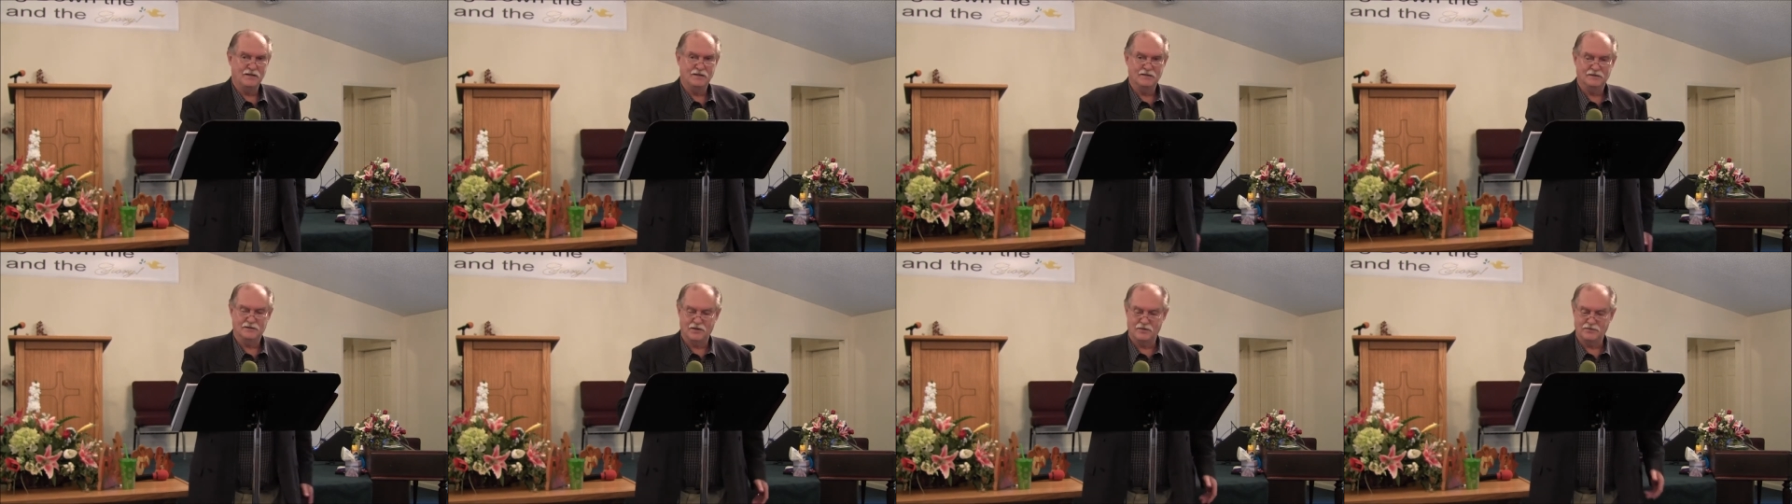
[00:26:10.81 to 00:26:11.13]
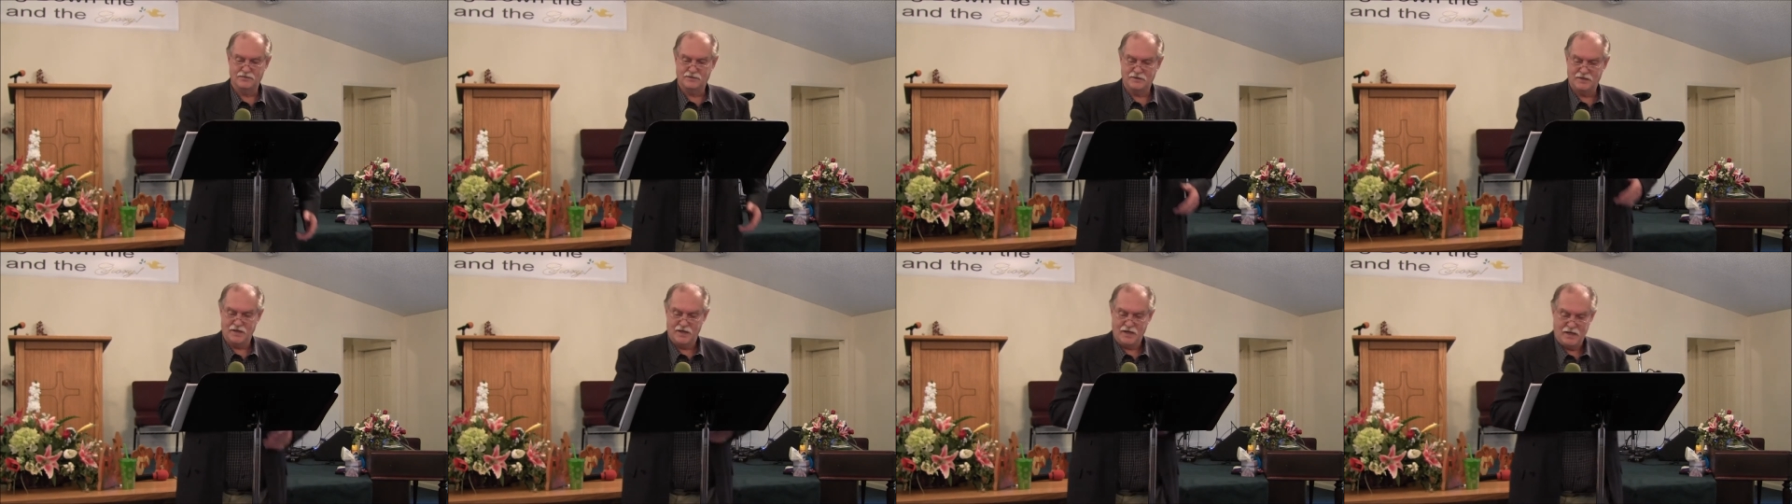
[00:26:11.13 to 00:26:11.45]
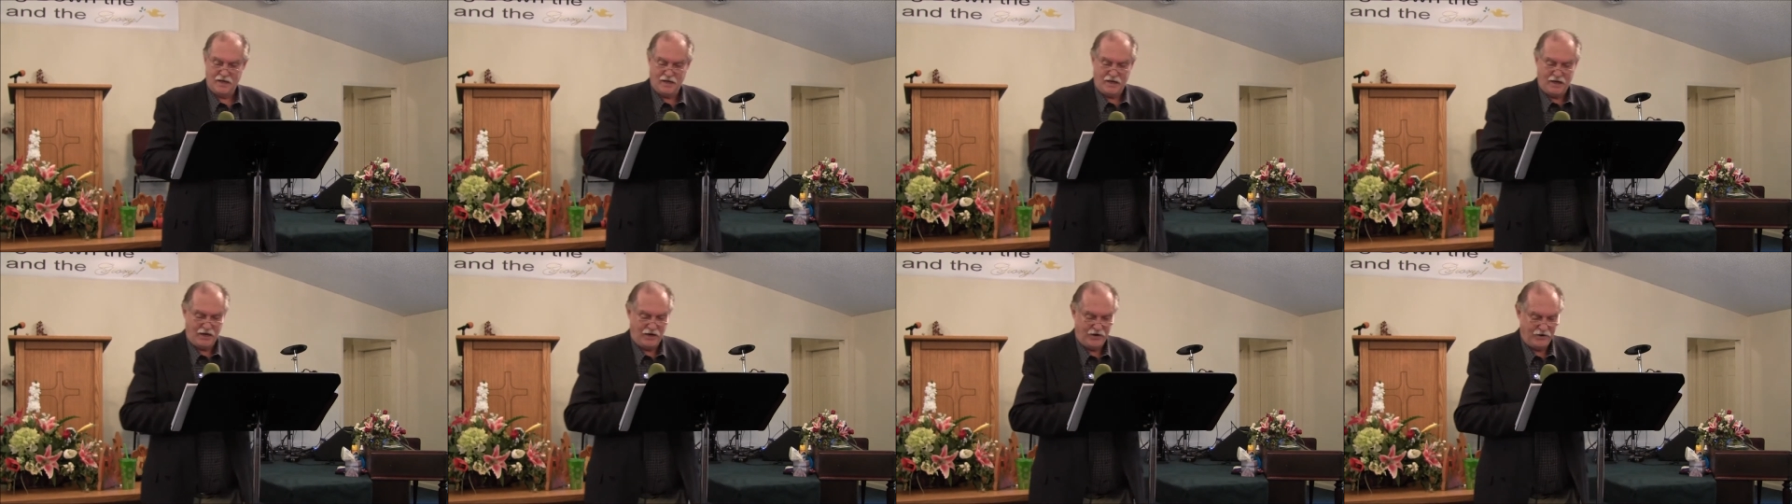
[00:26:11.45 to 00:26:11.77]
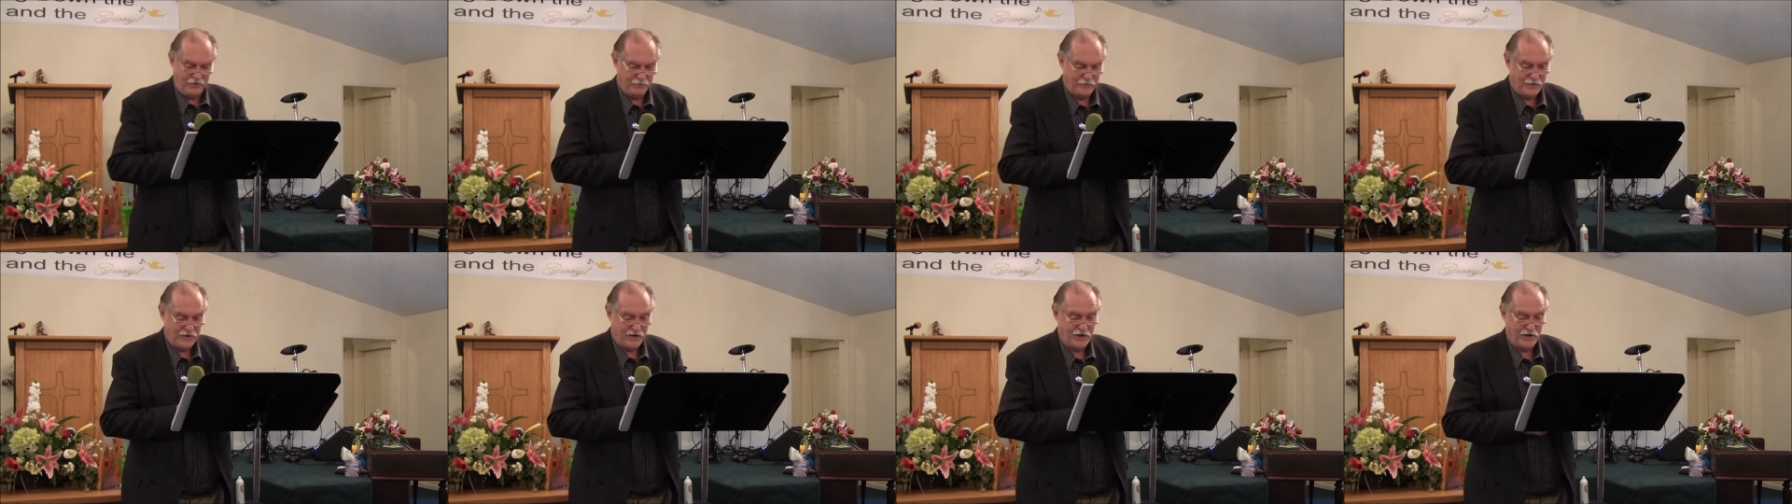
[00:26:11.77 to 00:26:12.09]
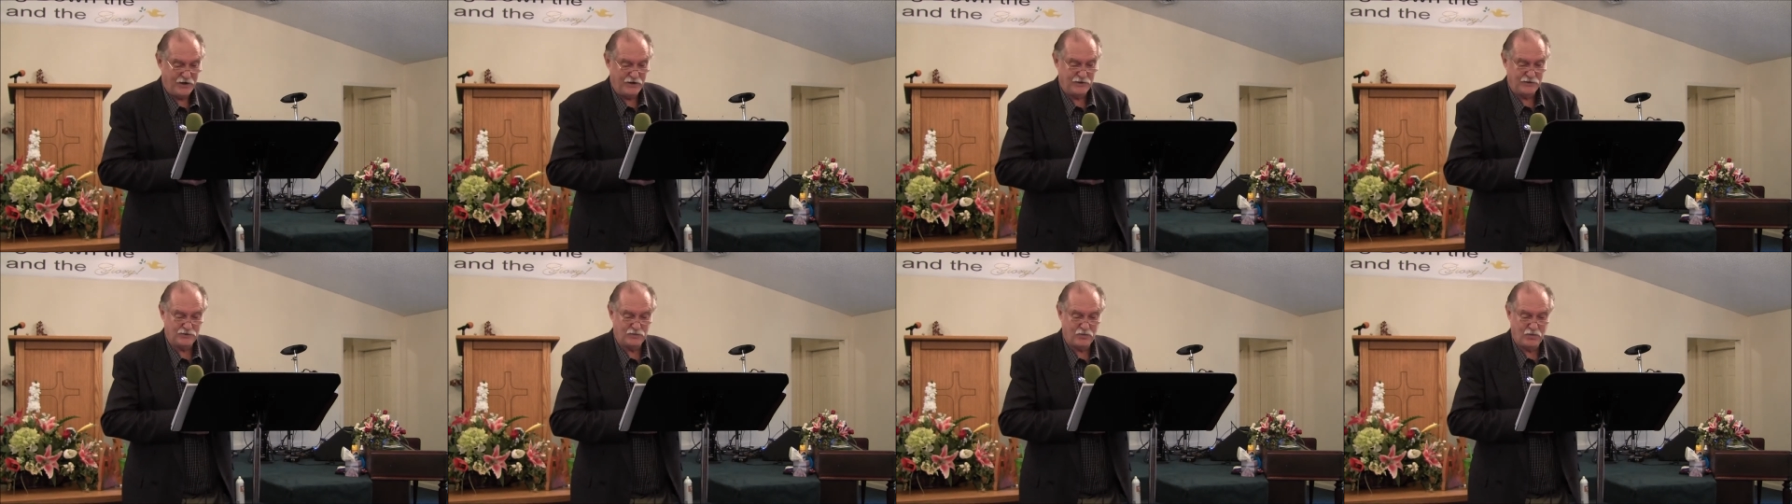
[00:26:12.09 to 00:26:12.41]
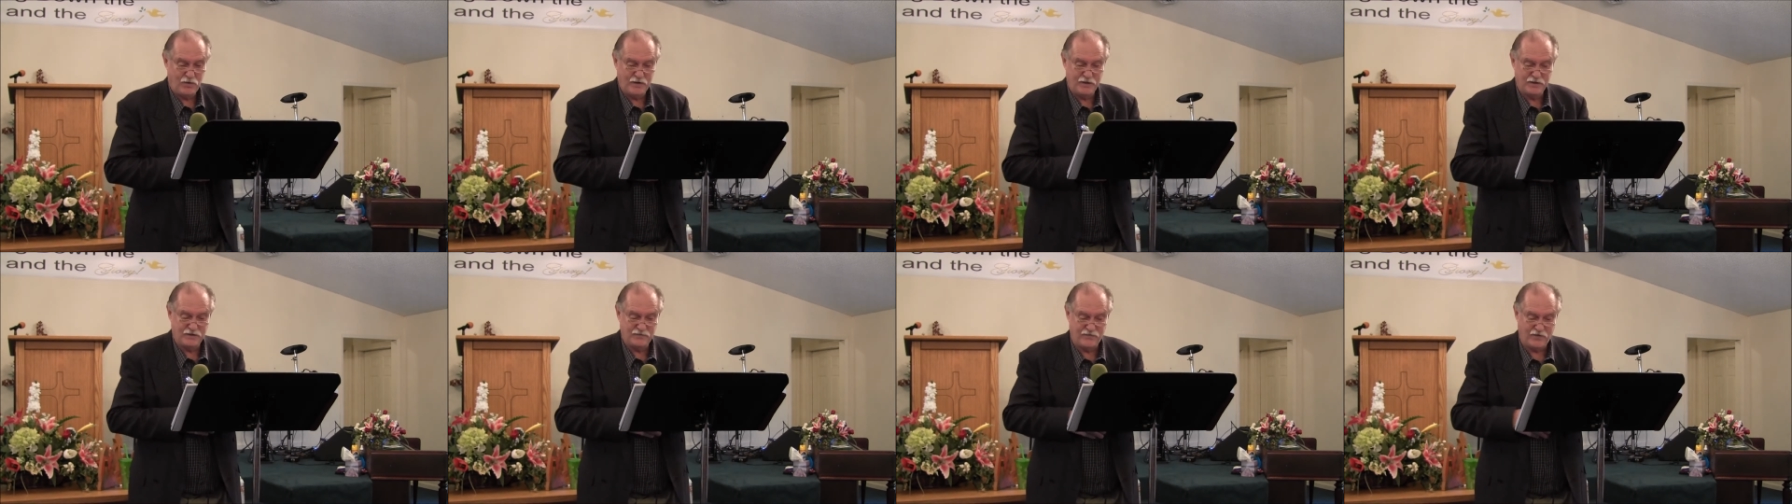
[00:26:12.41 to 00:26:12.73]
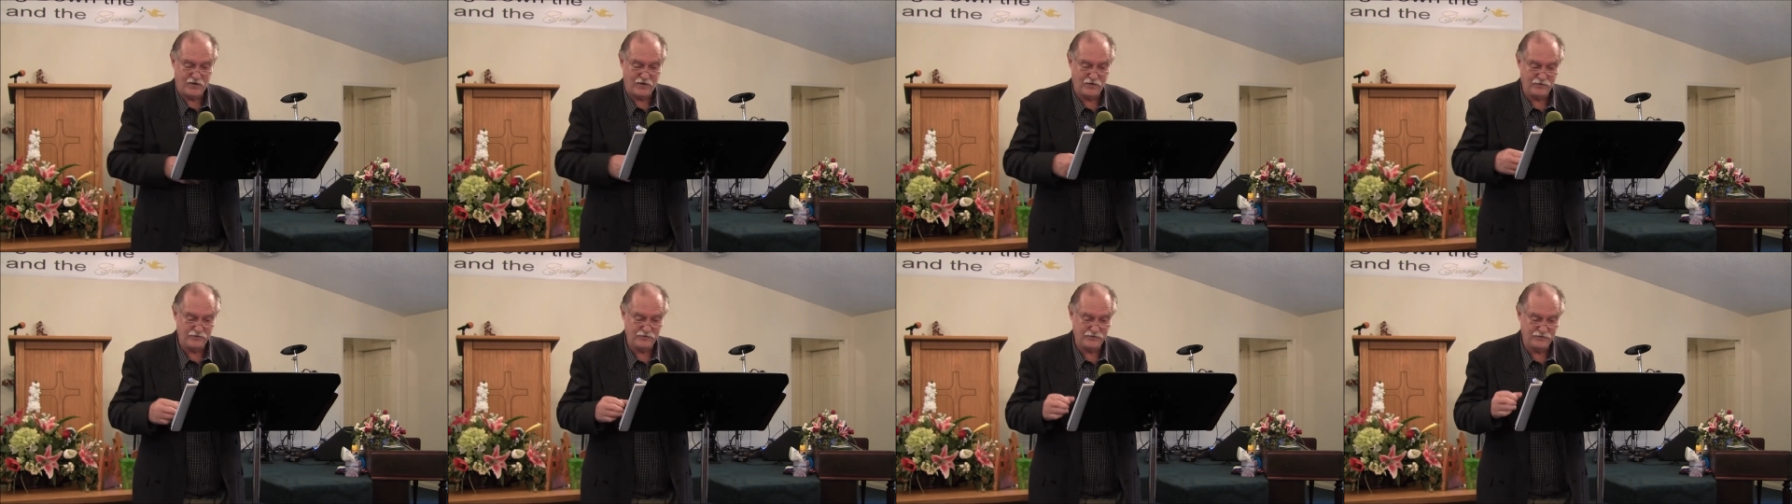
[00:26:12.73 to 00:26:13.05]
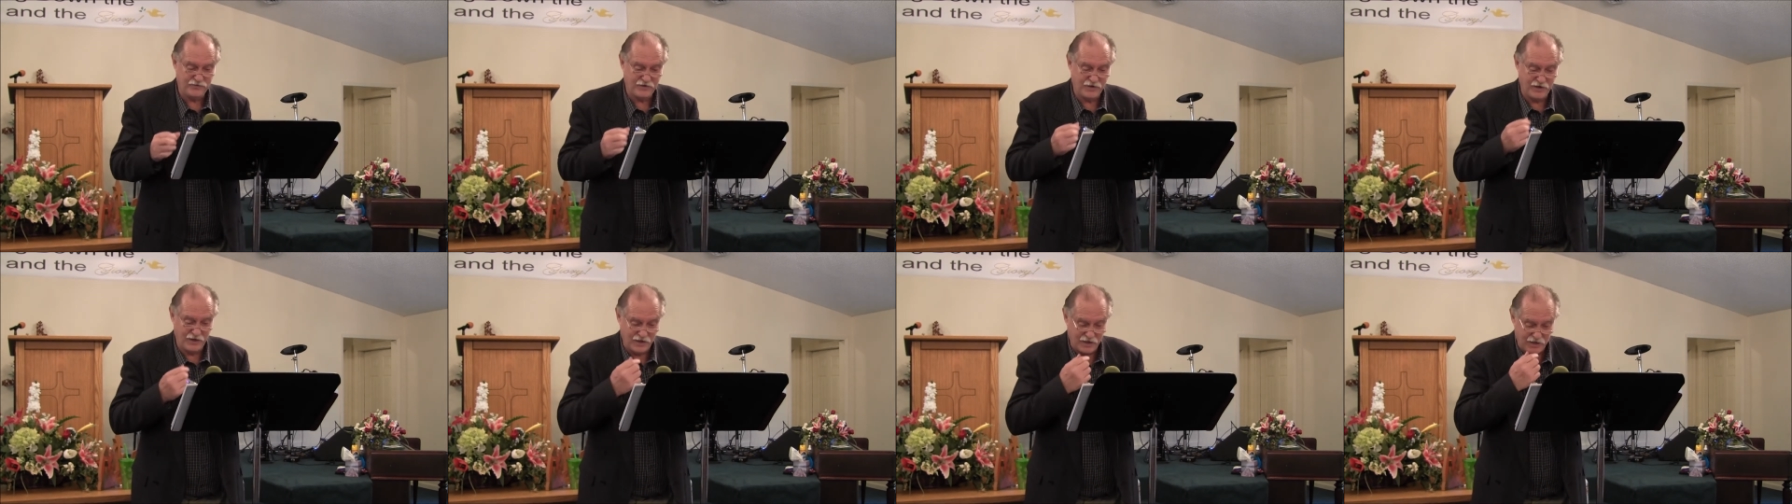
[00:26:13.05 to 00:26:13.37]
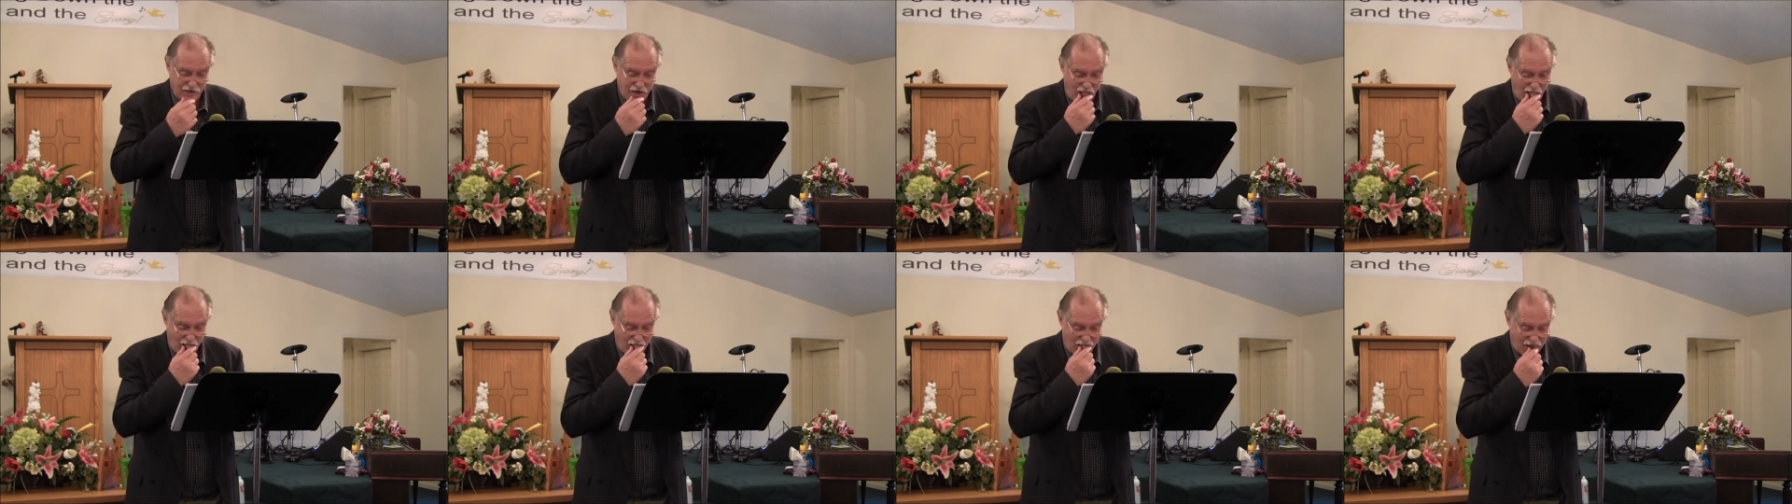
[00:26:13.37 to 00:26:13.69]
So, but here's what his father said.